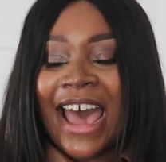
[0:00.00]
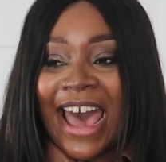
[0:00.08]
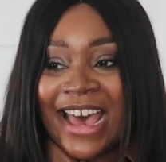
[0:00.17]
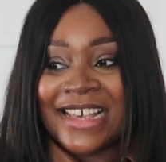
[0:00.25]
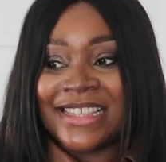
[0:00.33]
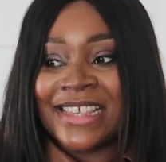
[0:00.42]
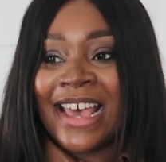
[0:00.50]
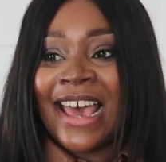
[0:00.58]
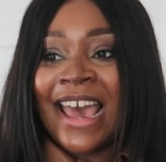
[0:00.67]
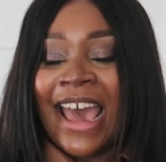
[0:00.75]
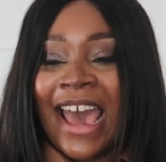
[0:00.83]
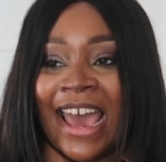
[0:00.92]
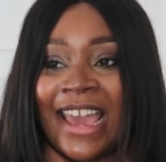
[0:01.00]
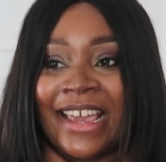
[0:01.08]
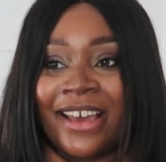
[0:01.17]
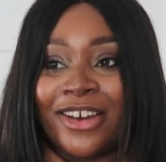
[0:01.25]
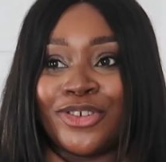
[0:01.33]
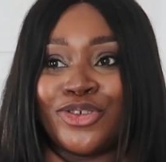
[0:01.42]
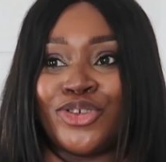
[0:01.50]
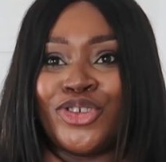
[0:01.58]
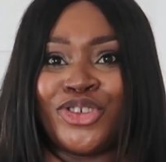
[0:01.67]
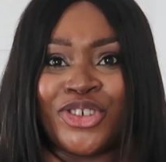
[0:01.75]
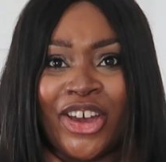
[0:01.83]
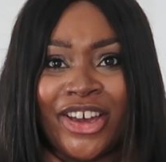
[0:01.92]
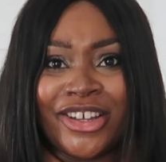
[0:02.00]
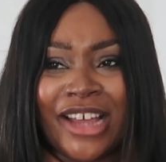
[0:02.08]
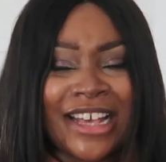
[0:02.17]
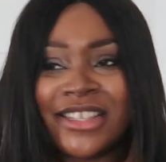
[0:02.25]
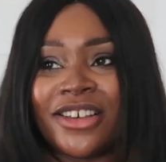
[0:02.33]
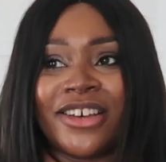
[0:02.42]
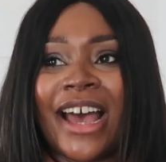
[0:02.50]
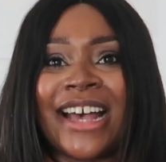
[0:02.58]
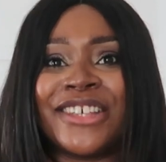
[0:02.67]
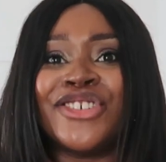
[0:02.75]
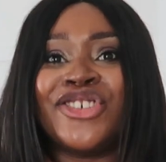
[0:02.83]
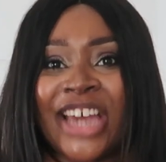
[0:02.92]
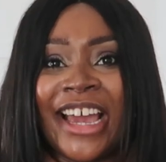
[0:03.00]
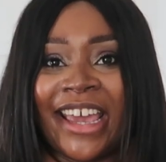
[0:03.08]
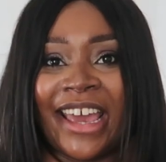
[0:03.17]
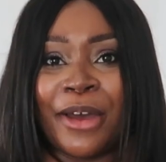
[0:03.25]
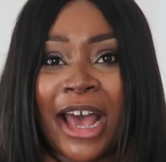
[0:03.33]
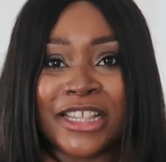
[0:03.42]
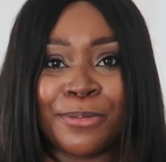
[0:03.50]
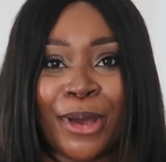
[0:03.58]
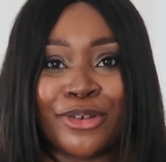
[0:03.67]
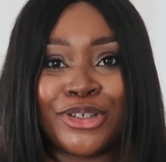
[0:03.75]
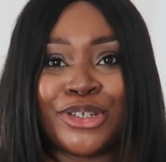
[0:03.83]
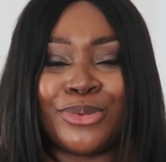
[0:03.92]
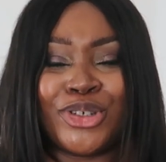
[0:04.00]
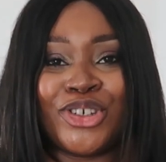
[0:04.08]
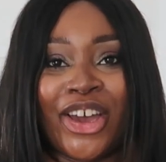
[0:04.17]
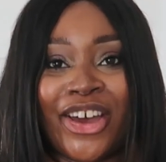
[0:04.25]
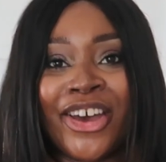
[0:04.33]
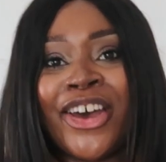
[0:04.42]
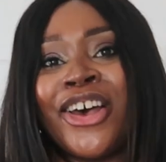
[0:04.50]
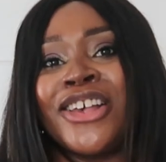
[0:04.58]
as a shirt, as a jacket, as opposed to a shirt.